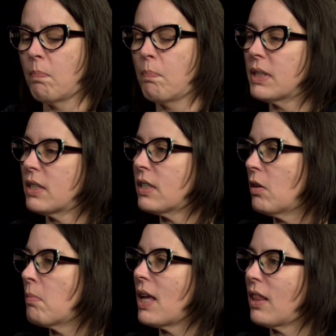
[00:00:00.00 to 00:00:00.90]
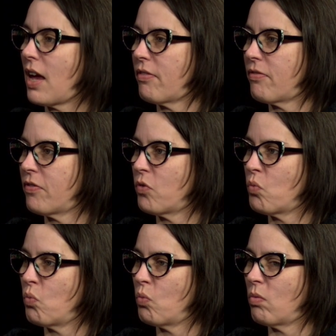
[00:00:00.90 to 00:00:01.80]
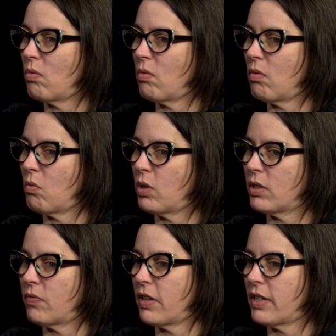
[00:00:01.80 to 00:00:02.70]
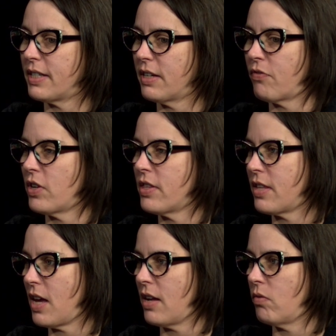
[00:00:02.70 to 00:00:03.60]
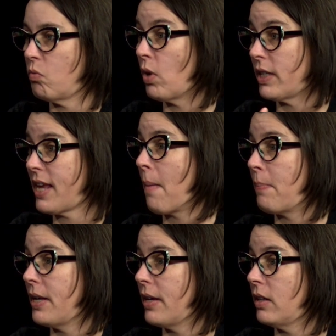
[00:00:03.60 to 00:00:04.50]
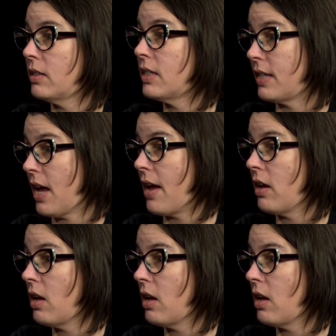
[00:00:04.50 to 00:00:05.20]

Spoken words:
but still my life was very different than what's happening today.